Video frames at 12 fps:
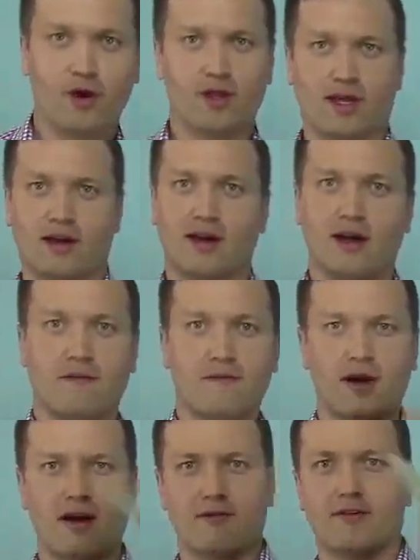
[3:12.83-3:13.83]
I'm like, high
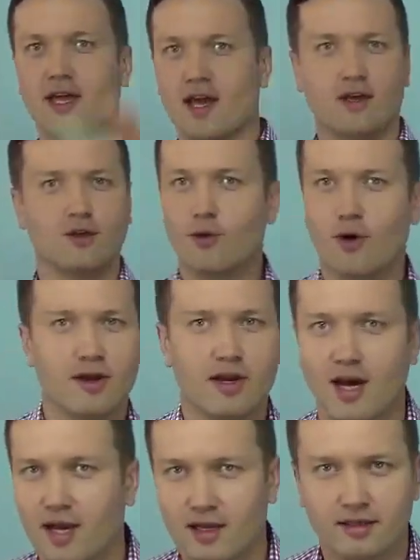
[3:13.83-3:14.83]
five. Yeah, you are
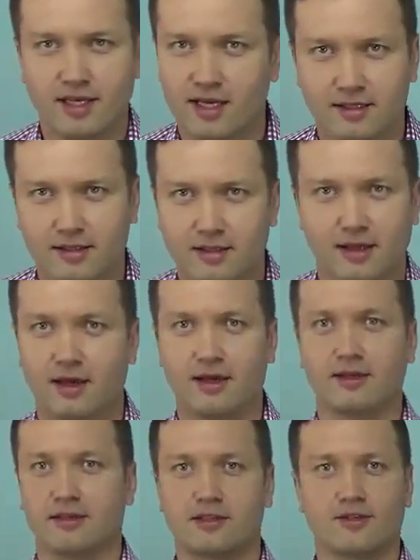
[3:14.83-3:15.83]
not a dance
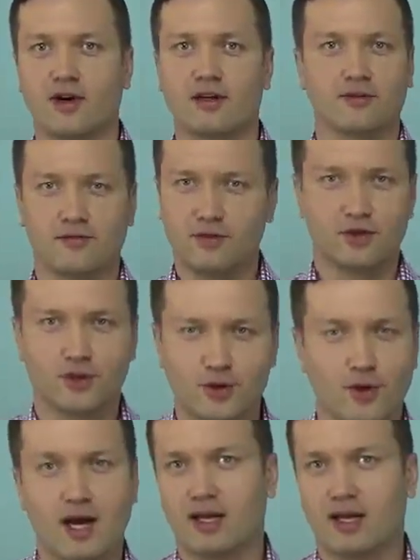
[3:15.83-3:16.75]
instructor for sure.